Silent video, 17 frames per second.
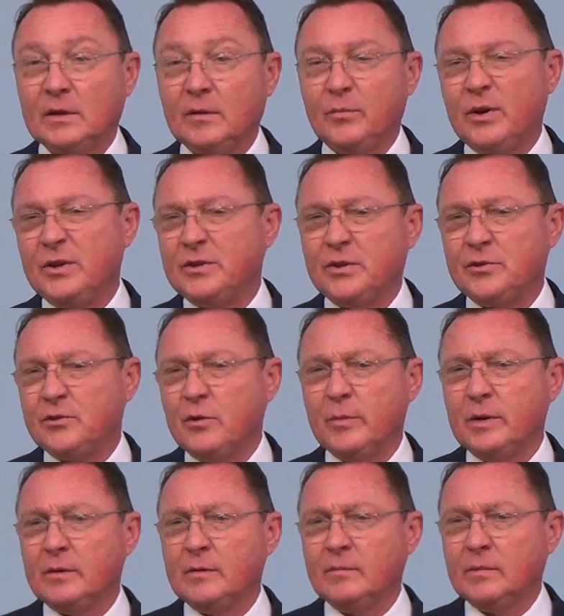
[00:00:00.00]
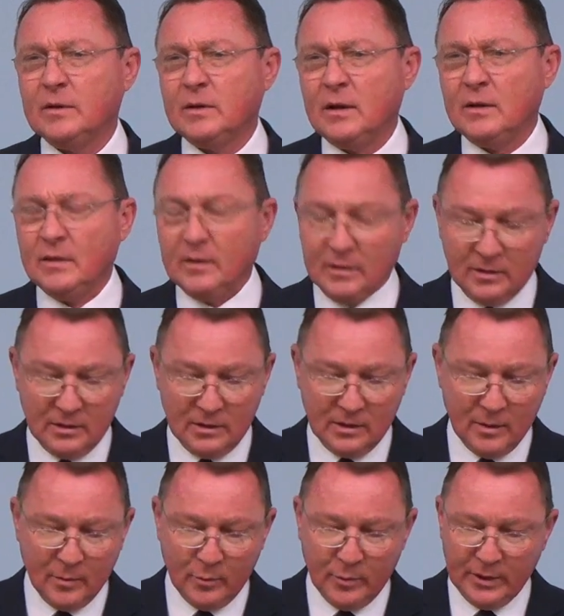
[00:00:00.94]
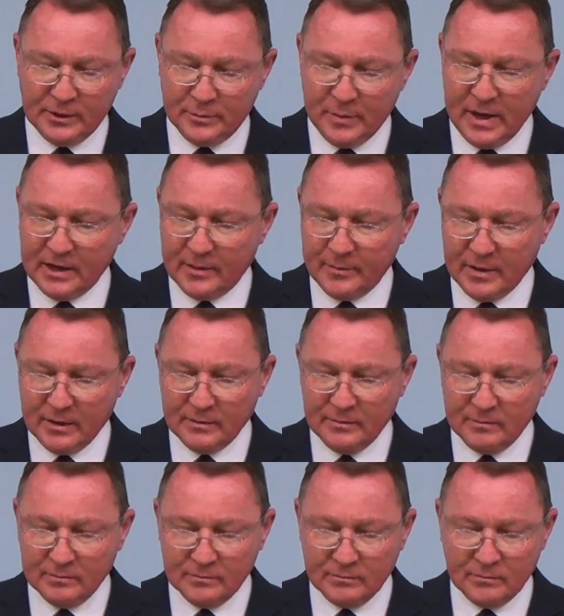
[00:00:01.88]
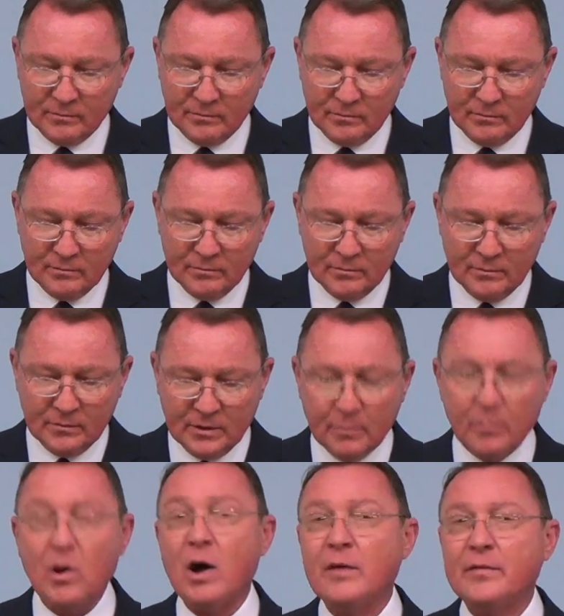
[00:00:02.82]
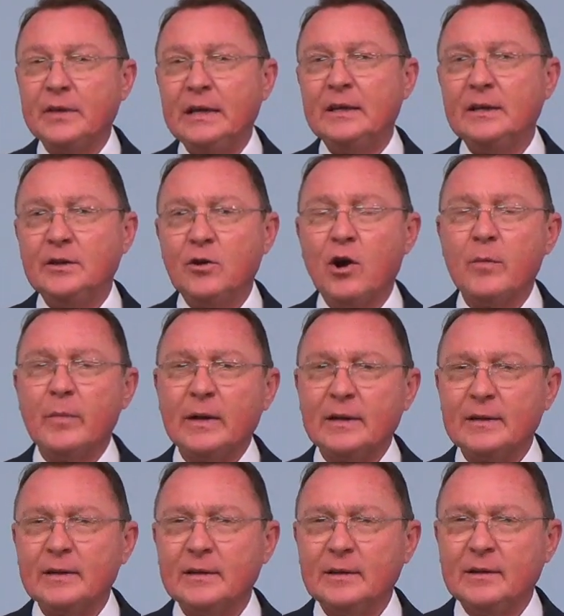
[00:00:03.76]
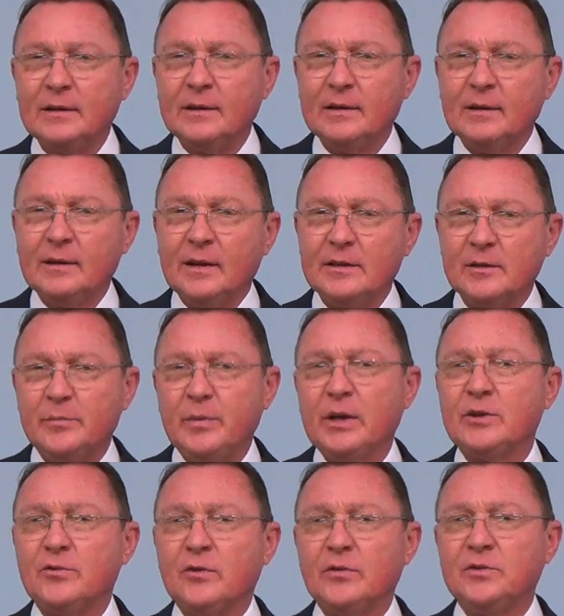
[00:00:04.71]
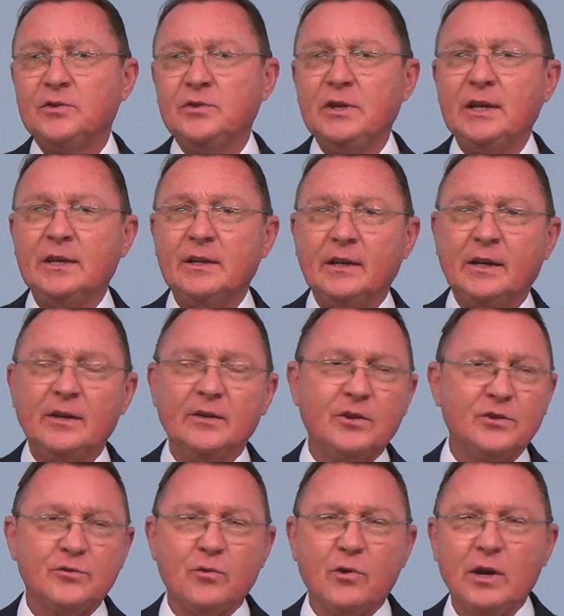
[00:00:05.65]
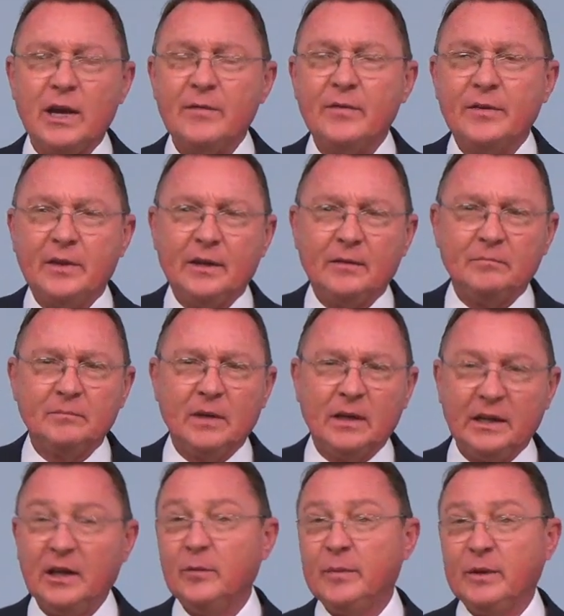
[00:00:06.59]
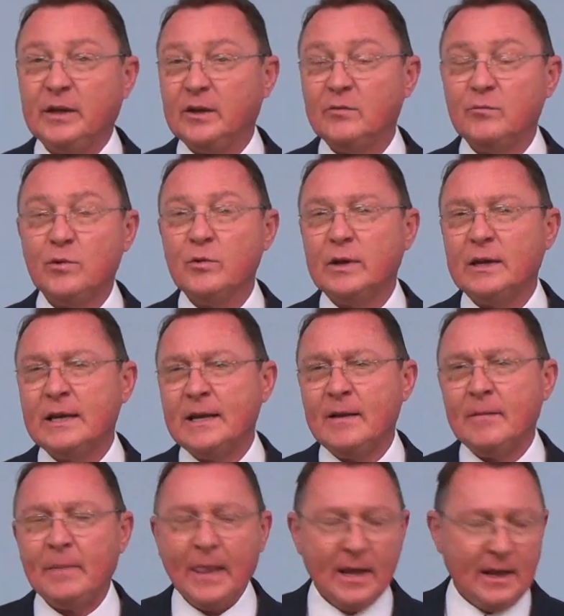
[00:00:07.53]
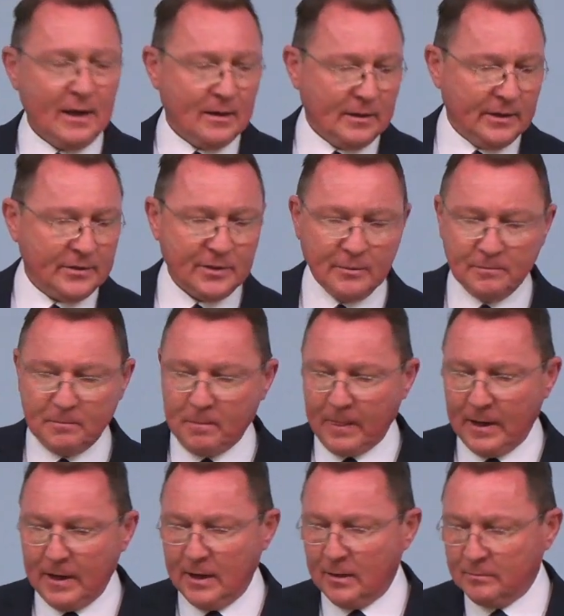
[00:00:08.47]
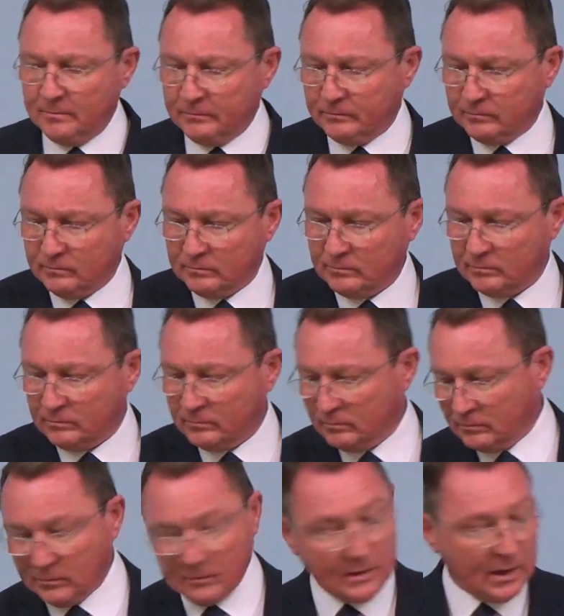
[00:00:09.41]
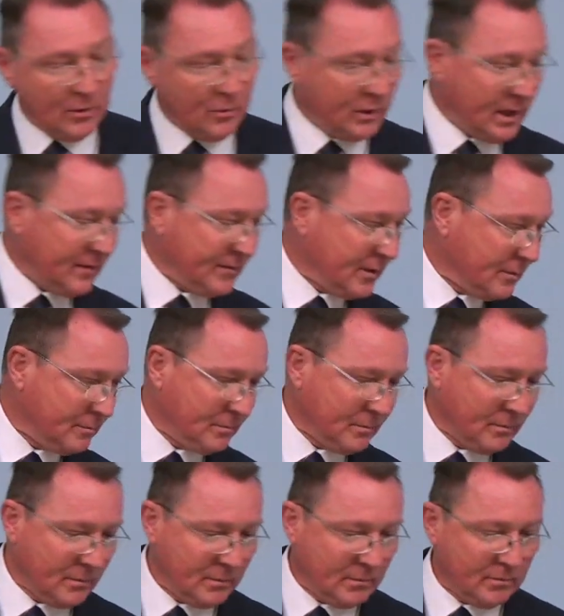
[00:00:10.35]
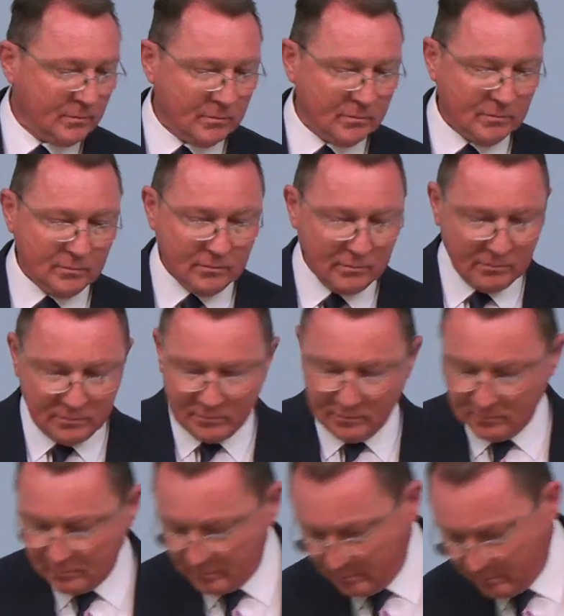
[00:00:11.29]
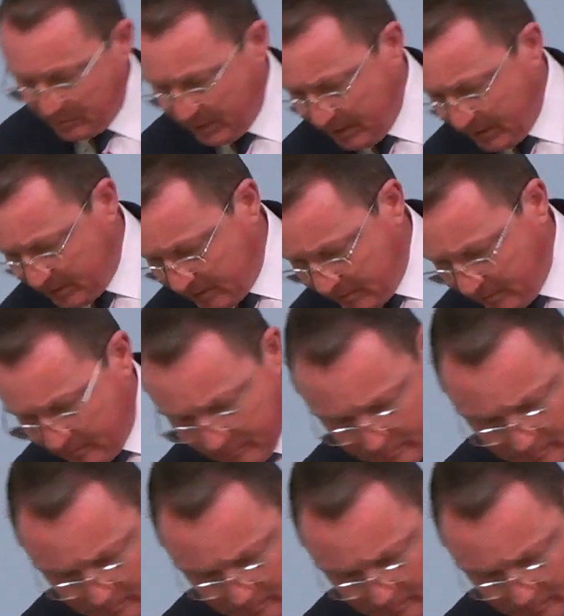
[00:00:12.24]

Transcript: Preach a sermon couple of weeks back about the moth-eaten garment, the picture of sin. It can destroy everything. A little bit can ruin. Listen, um, I only have a piece of